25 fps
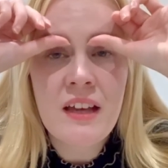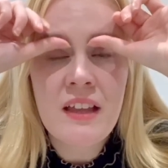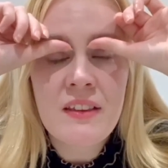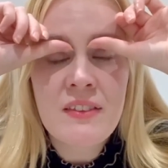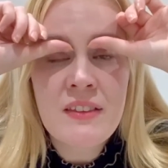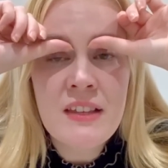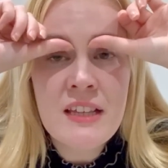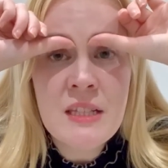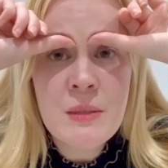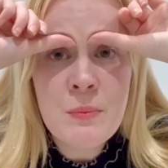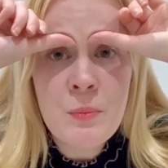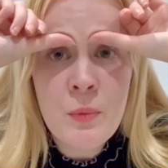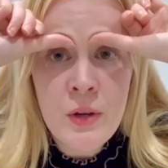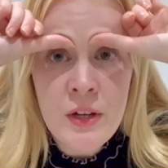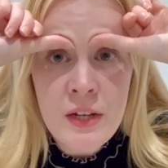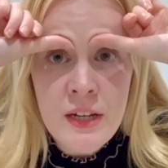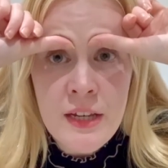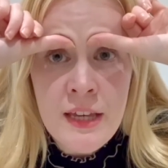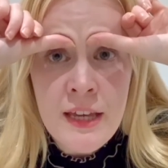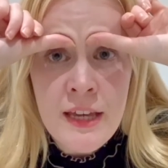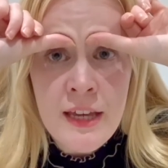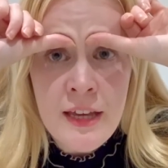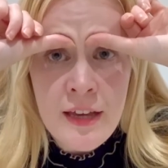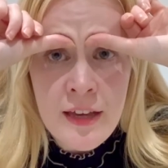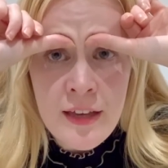This point
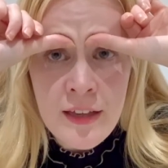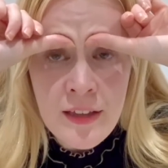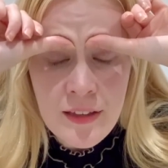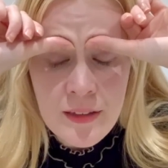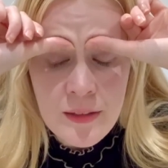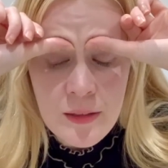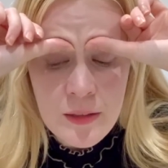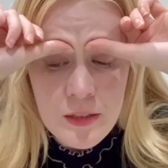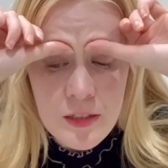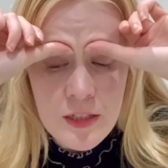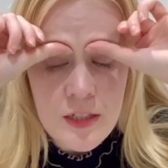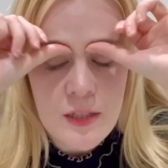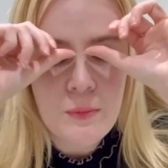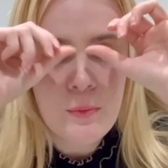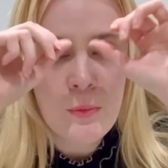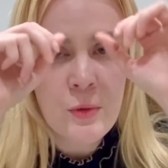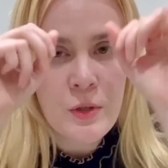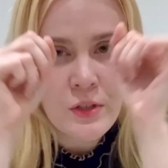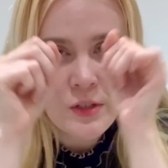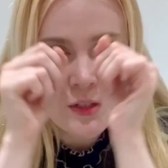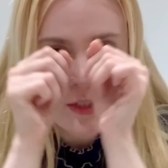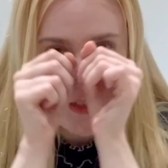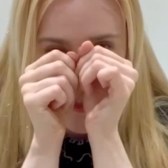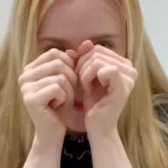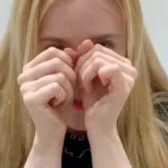here, just
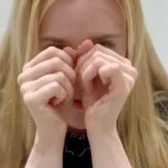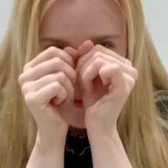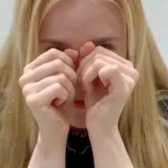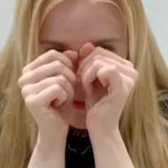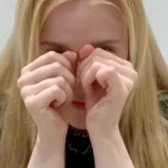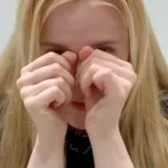pushing it